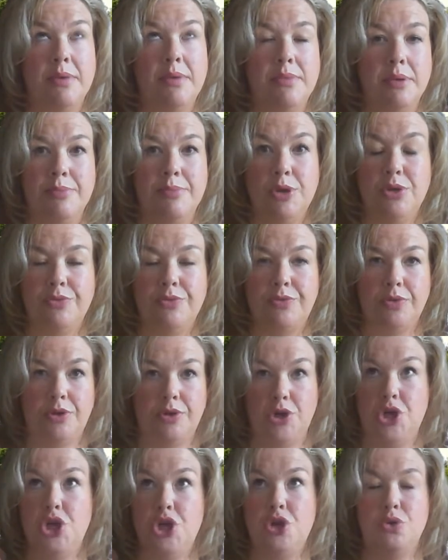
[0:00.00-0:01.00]
They're beautiful, they're
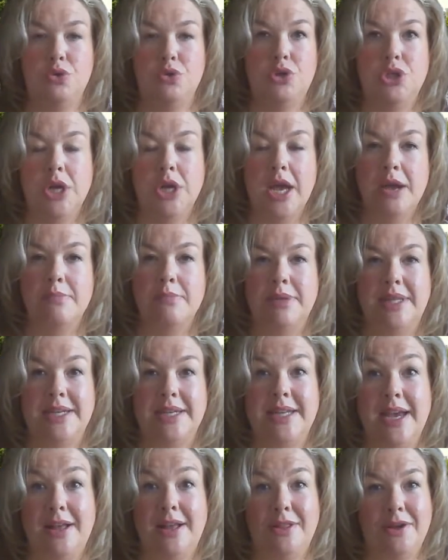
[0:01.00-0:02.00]
huge, but they
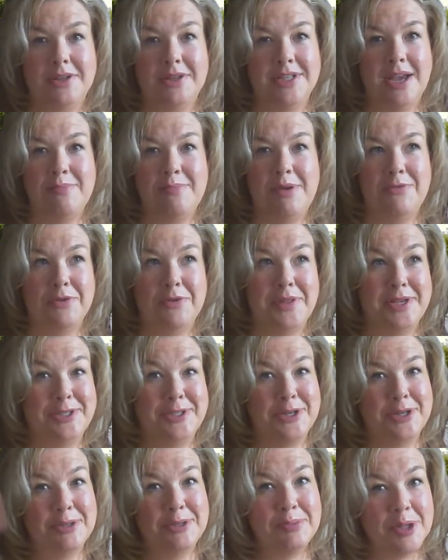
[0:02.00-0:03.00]
take a long time before they
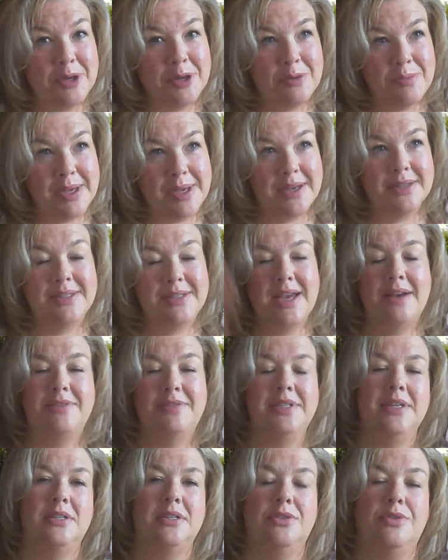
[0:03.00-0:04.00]
start to bloom because they have to
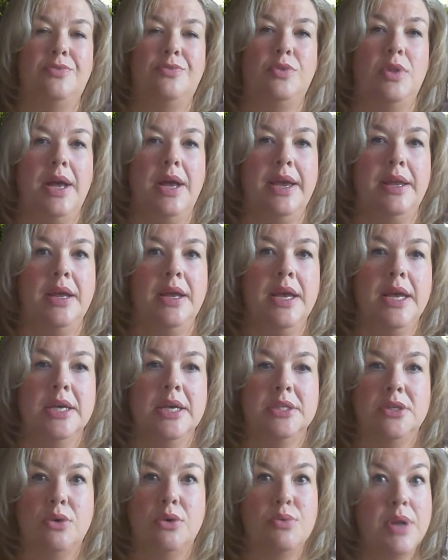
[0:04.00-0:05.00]
get to the full height.
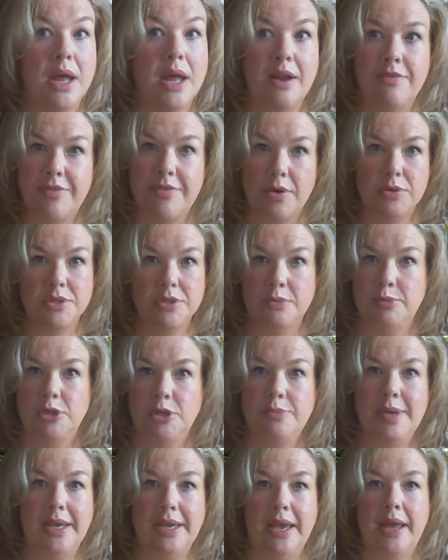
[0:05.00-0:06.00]
So none of those are
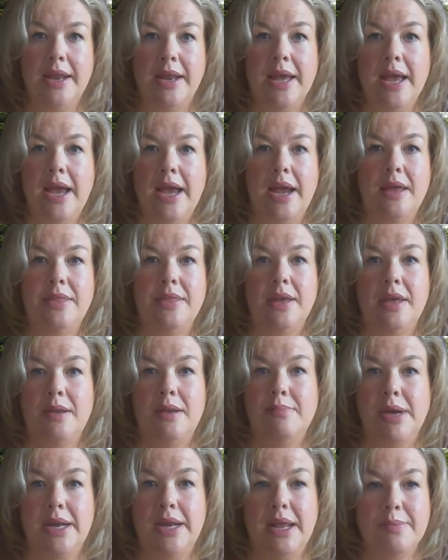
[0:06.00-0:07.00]
blooming yet. And then
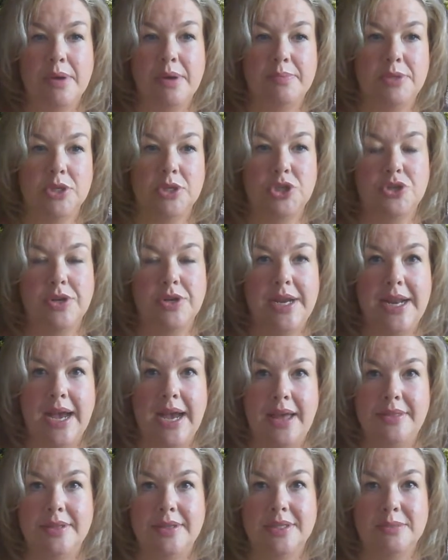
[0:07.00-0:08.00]
my neighbor up the street
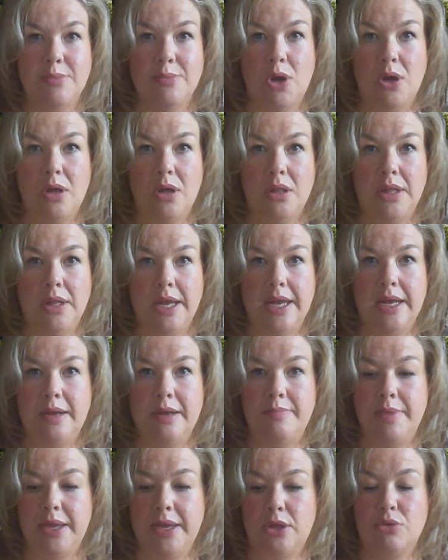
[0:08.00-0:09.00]
had the small,
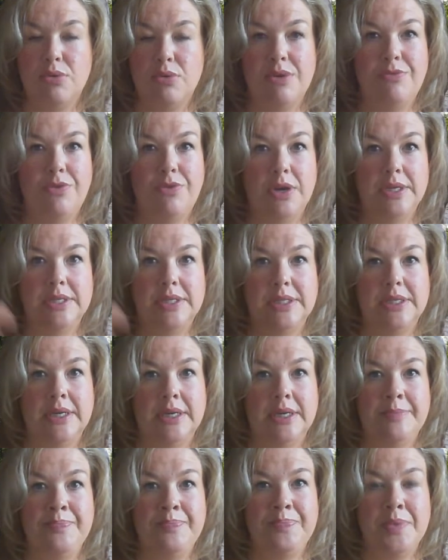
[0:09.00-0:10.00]
like 3-foot
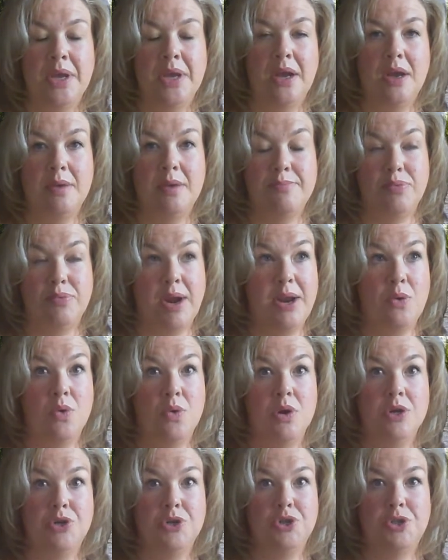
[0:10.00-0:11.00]
bright
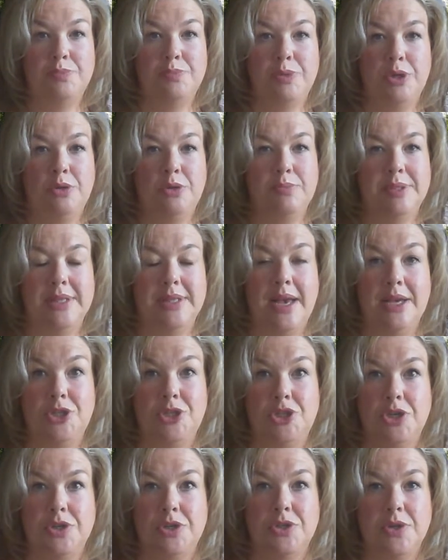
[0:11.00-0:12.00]
orange blooms last
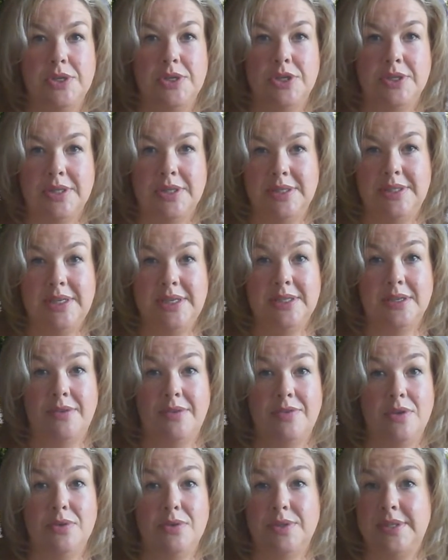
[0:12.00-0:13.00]
year, and so I took the seeds off
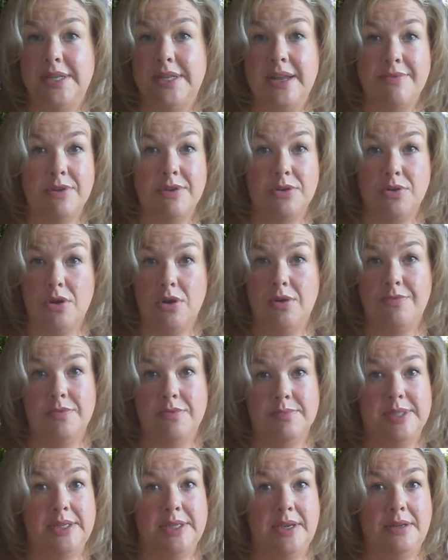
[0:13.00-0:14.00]
of those. Never grown them from
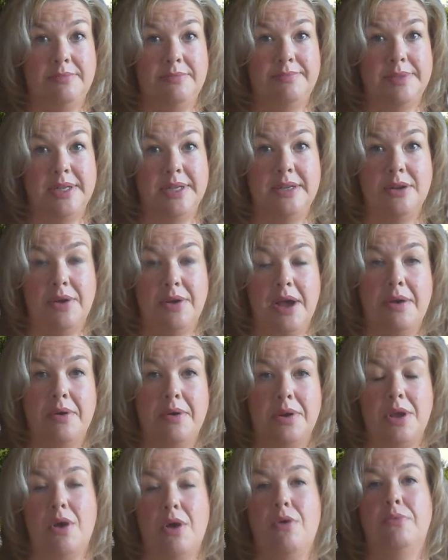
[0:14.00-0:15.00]
seed, didn't know how it would
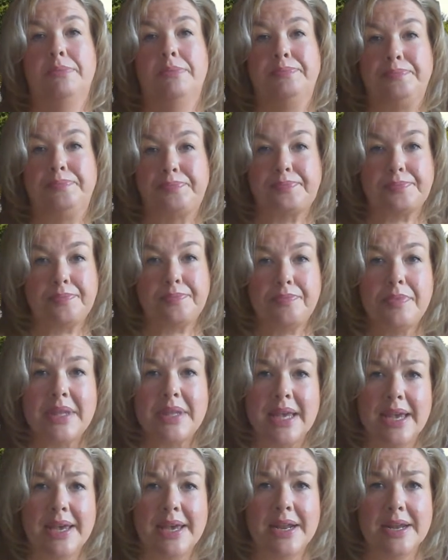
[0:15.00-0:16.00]
go.
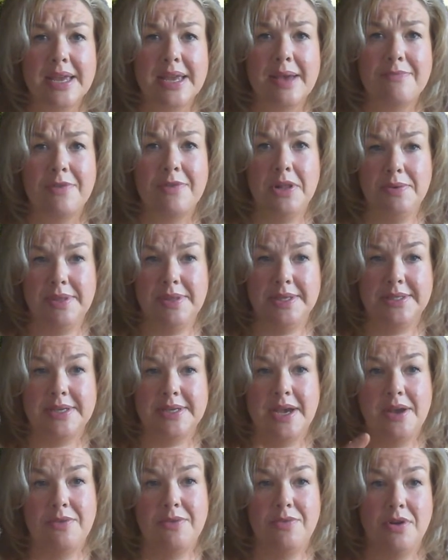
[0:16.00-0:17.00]
And I kept following this
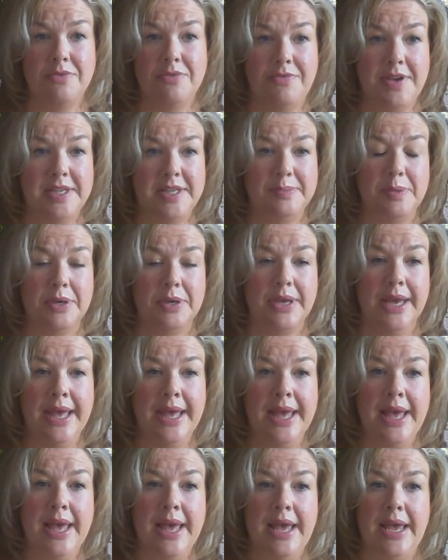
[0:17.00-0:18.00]
guy over on Facebook,
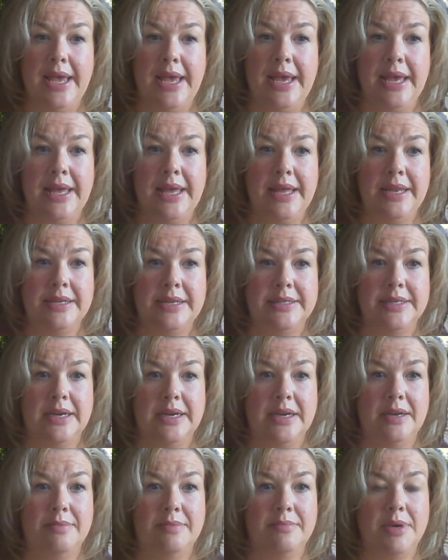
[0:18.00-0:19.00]
and
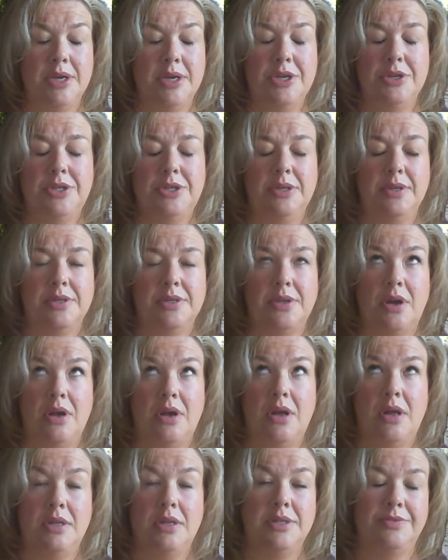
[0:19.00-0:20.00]
on YouTube, there's
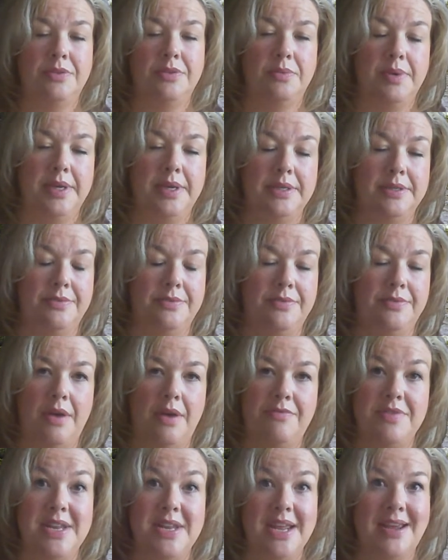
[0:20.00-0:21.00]
all different ways
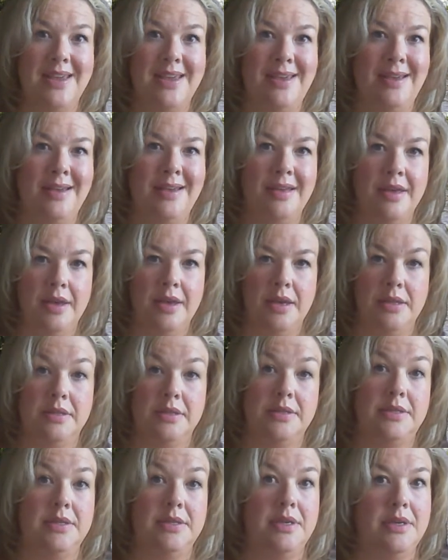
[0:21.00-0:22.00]
of nicking the
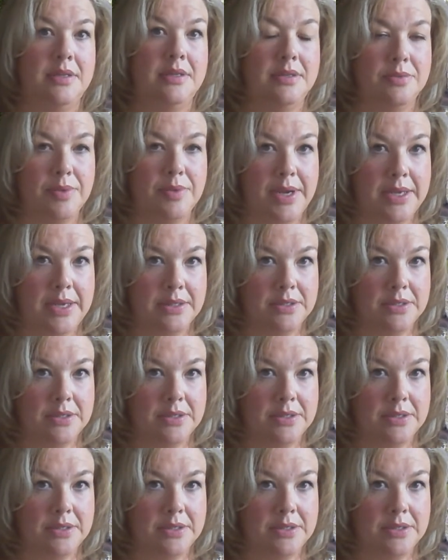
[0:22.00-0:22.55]
seeds, right?